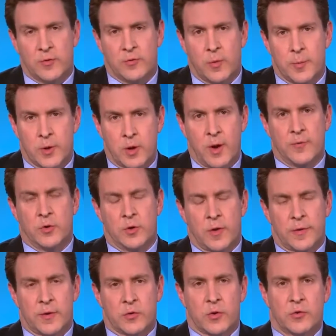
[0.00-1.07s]
and from the governor
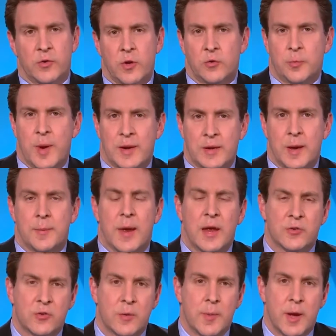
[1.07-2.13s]
that there's a suspect named
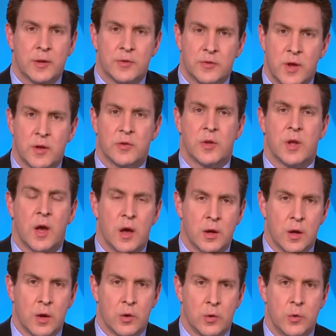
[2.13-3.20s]
Esteban
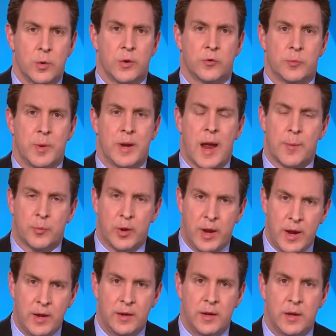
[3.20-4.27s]
Santiago who has been
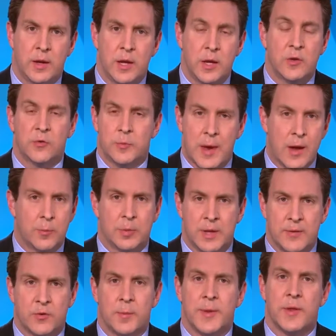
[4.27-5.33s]
apprehended. He's now
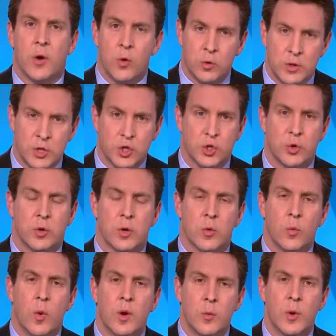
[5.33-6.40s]
believed to be the only shooter.
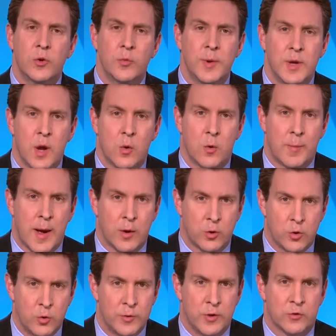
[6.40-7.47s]
What do we know about
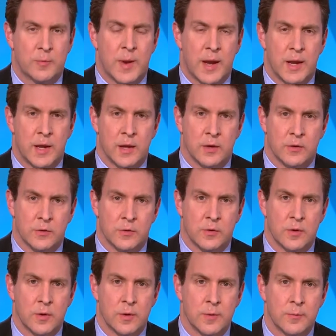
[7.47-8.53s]
who this man is?